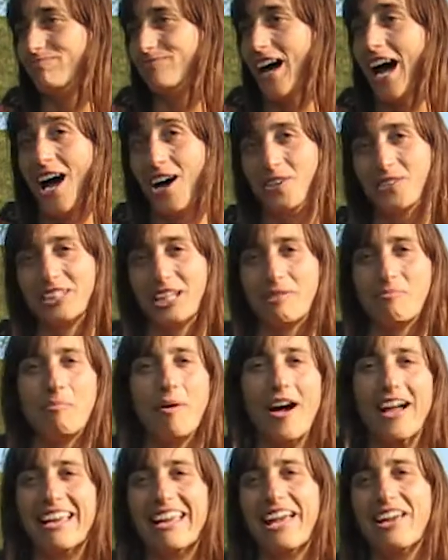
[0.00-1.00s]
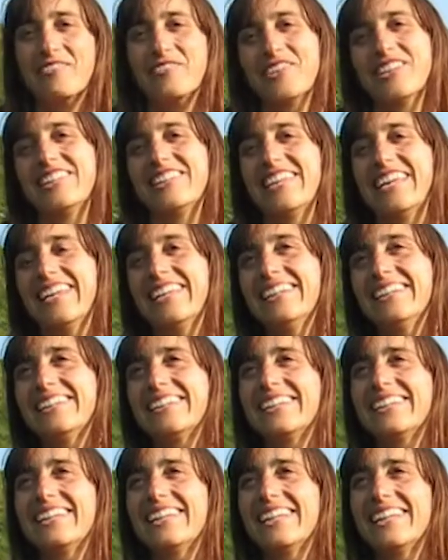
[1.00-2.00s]
out and buy everything.
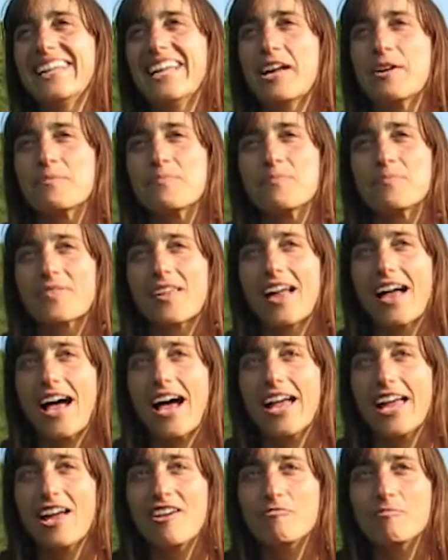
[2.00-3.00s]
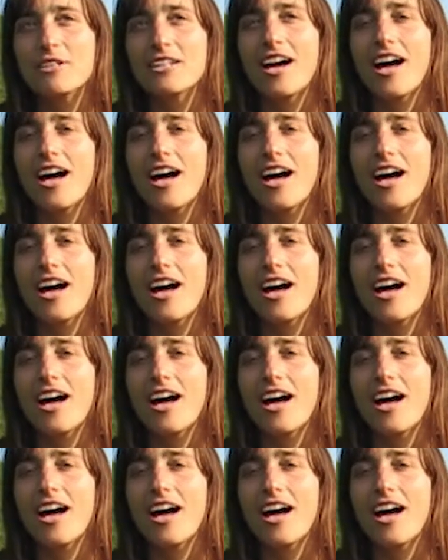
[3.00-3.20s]
I have been